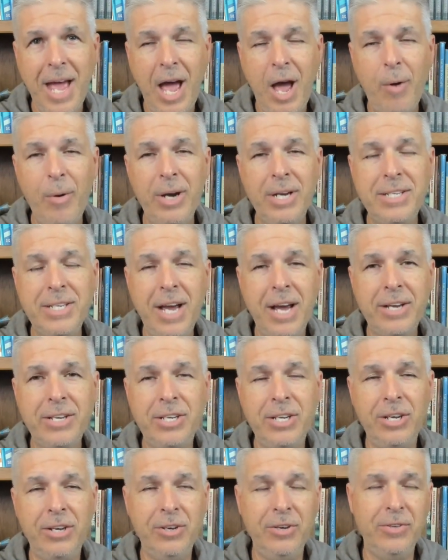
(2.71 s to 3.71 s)
I want to talk
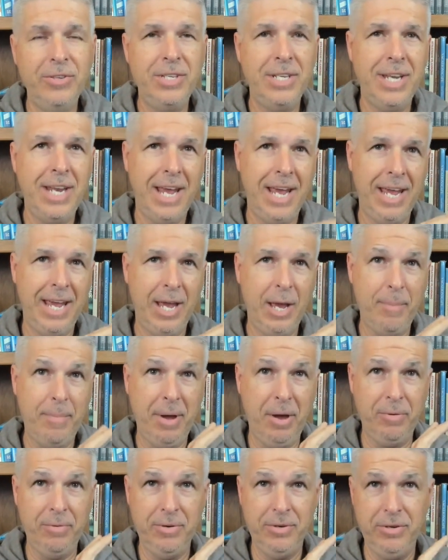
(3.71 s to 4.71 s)
to you today
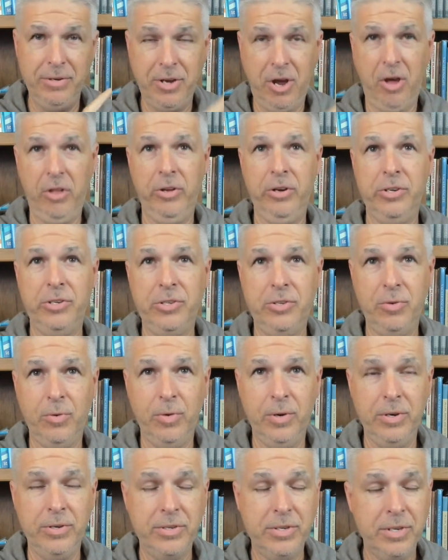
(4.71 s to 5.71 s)
about dollar
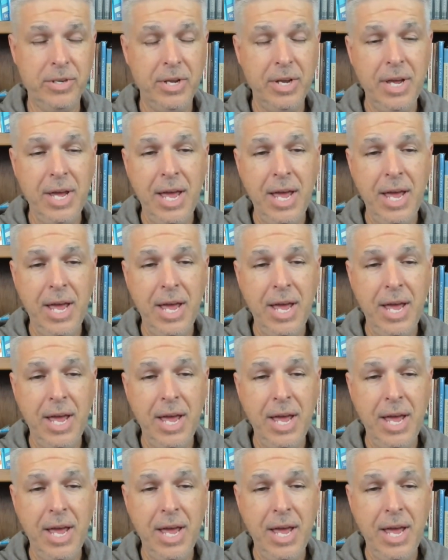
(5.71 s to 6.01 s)
stores.